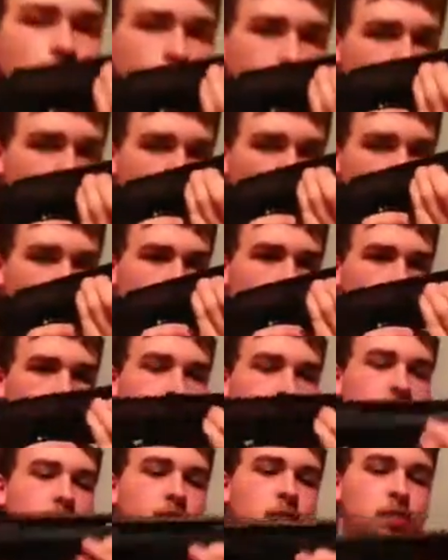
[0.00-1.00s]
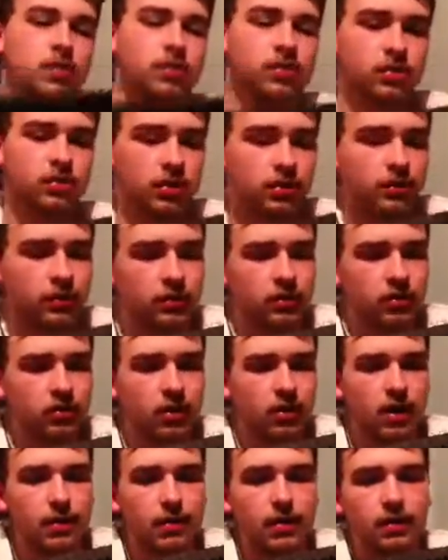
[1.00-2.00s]
very nice smooth surface to
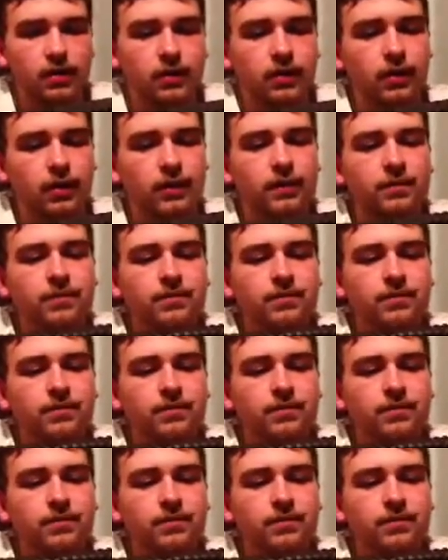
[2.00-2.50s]
grab onto.